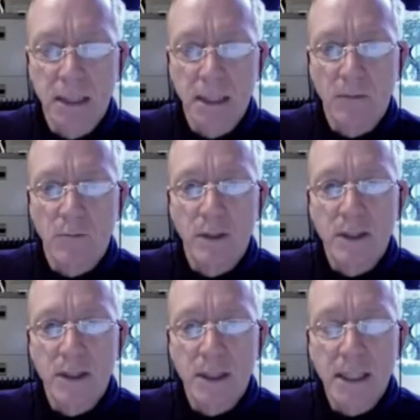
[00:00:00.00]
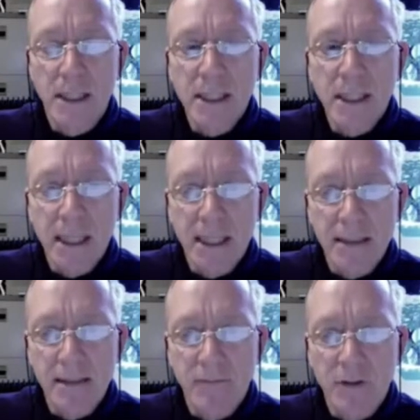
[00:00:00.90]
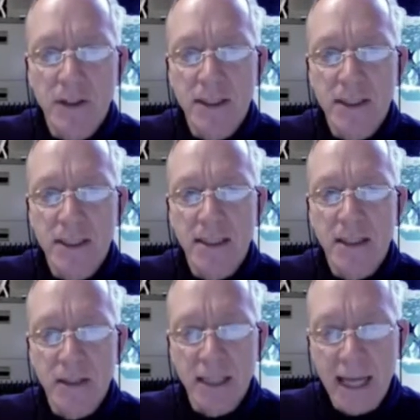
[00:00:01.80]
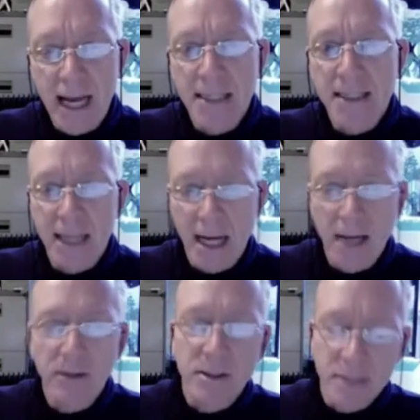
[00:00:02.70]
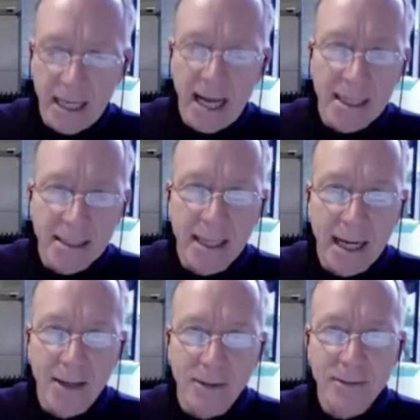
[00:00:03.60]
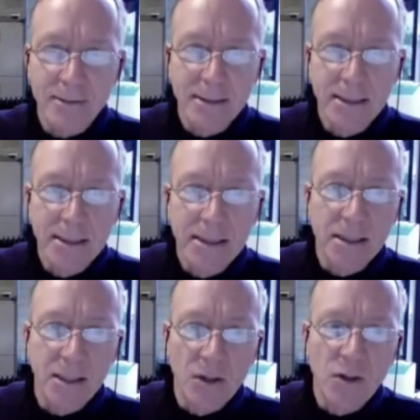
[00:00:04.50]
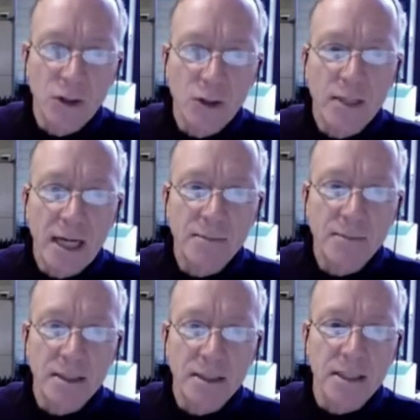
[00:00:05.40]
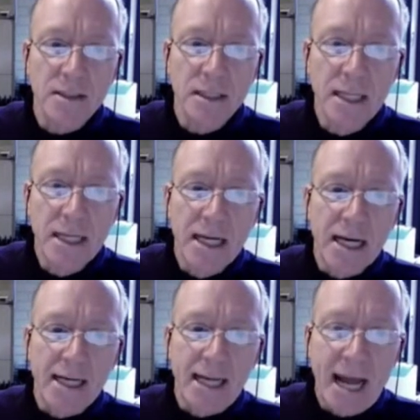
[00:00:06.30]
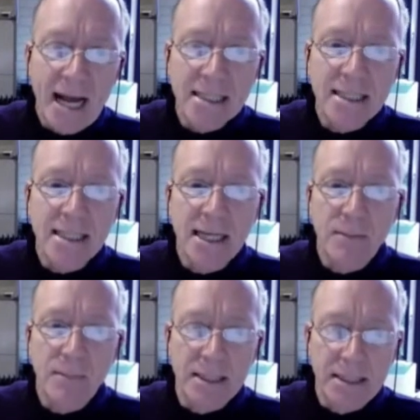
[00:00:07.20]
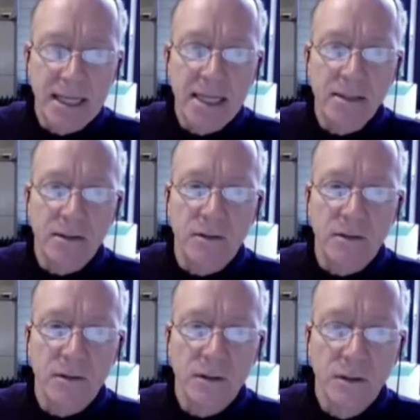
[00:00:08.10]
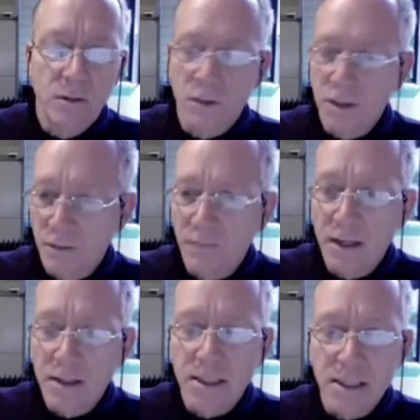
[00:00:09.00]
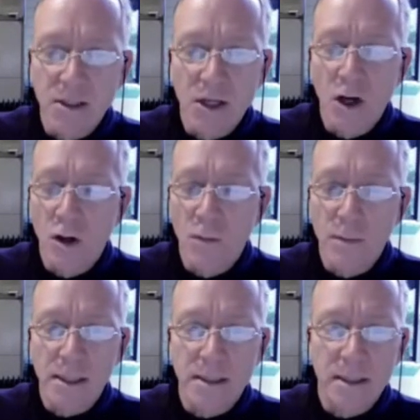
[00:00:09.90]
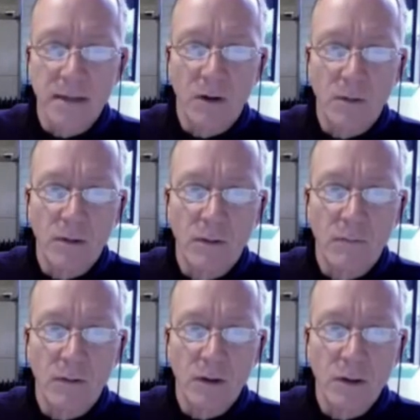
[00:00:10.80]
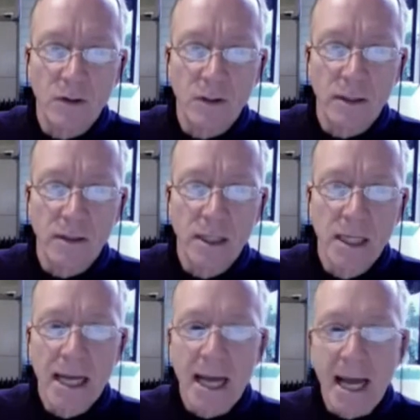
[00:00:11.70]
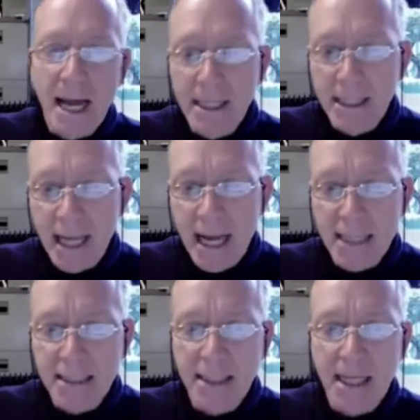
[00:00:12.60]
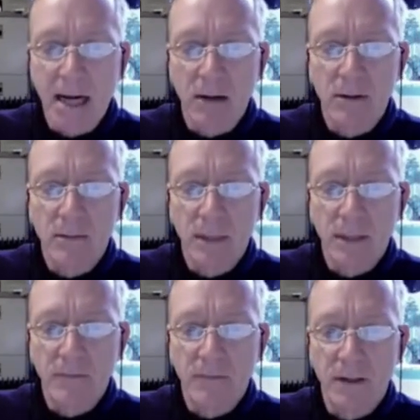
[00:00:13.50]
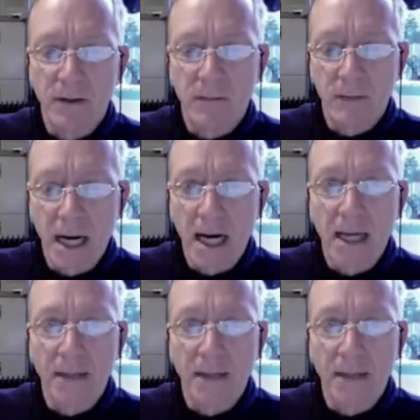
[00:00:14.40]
Which indicates that for Jesus, there's a casting out and there's a casting out. You know, there are two types of this. A casting out by Satan, which the Pharisees know because they've already referred to it, and a casting out by the finger of God,